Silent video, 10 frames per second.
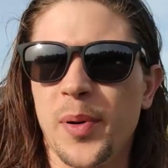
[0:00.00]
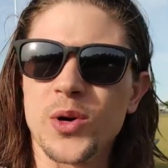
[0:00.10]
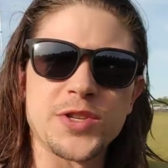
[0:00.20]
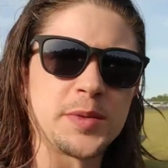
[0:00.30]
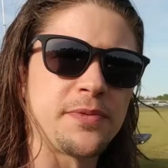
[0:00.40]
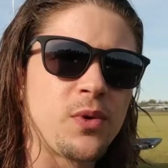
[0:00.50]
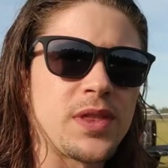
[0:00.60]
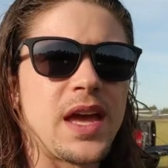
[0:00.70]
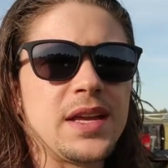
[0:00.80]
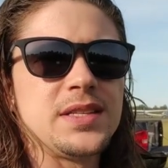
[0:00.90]
I post this
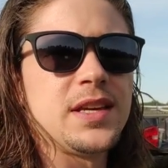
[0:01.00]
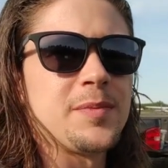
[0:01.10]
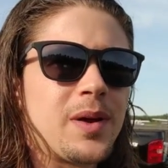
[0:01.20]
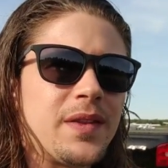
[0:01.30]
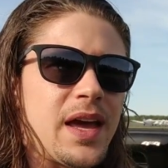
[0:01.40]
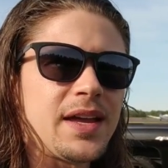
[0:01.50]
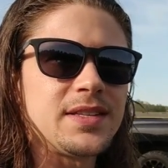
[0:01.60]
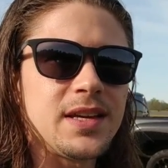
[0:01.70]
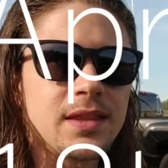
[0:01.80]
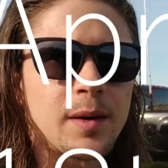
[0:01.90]
before the 18th, but on the
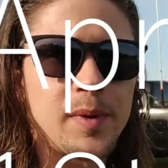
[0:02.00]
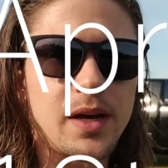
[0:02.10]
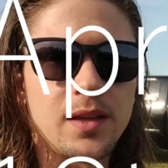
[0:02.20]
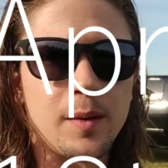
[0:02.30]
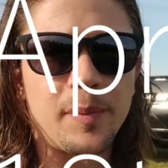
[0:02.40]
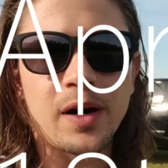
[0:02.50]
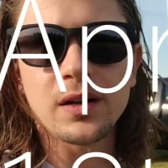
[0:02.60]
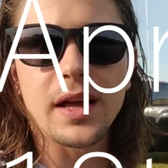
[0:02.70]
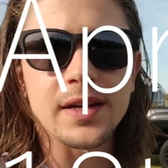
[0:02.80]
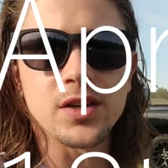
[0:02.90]
18th, I'll be on the
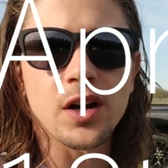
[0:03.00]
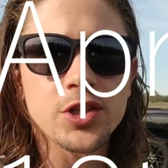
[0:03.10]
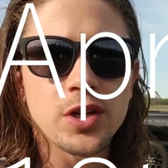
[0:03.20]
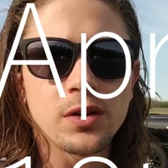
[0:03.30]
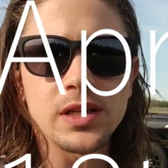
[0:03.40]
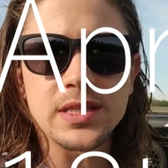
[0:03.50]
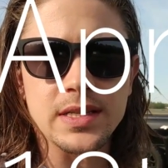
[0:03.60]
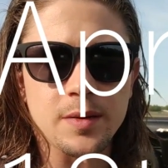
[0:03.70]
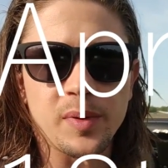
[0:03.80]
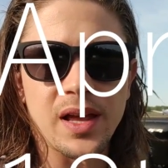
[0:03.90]
Paragliding Talk Show, at least
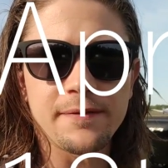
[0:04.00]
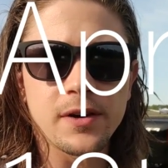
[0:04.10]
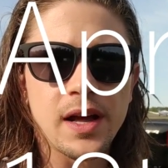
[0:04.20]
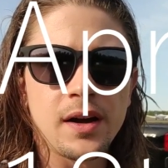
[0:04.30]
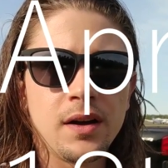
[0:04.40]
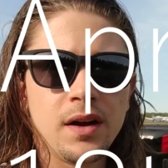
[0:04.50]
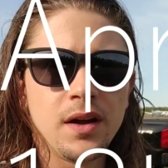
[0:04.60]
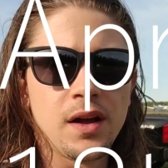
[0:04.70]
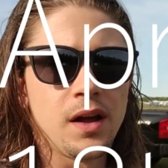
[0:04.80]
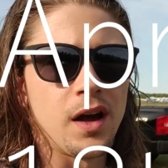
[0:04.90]
that's the plan for now.
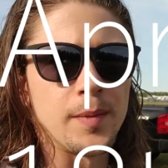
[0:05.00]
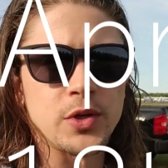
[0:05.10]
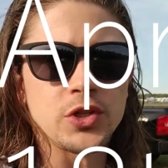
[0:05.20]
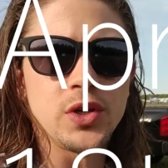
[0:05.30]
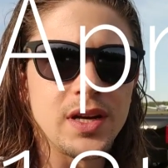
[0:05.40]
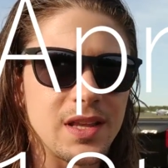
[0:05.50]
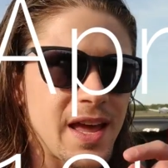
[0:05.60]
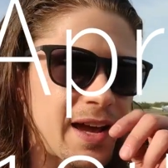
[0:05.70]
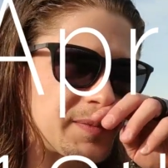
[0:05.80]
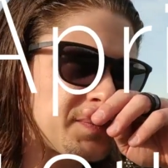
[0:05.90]
So tune into
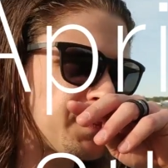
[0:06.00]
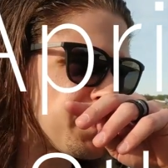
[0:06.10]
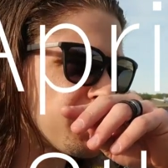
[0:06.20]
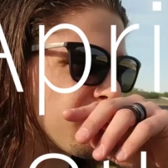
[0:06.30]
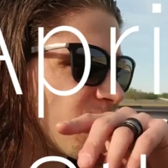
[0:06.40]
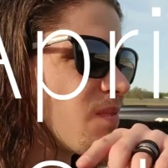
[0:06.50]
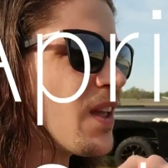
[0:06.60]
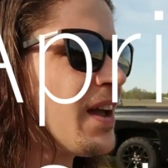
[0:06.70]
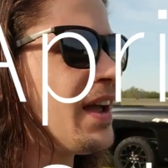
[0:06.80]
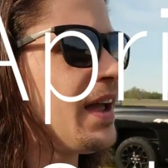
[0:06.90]
that.
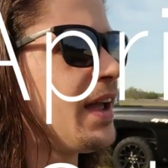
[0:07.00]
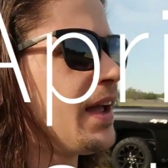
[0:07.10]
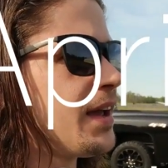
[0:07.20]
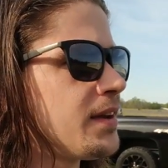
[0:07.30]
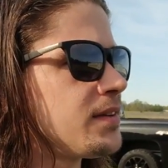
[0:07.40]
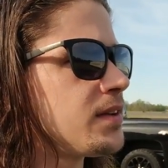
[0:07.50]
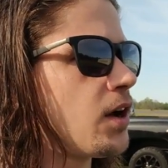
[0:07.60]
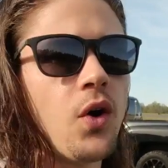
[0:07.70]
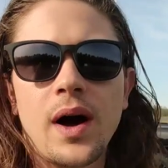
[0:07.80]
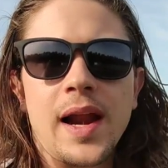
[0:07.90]
And
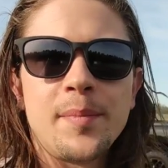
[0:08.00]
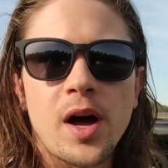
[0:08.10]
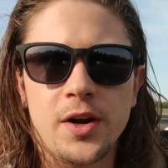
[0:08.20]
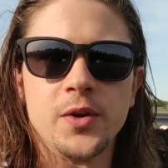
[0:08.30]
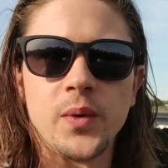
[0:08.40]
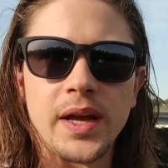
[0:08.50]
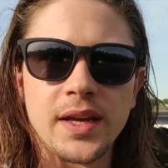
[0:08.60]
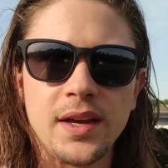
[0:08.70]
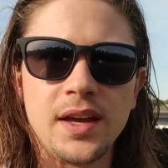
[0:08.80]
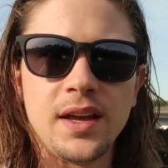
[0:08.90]
I bought a new wing.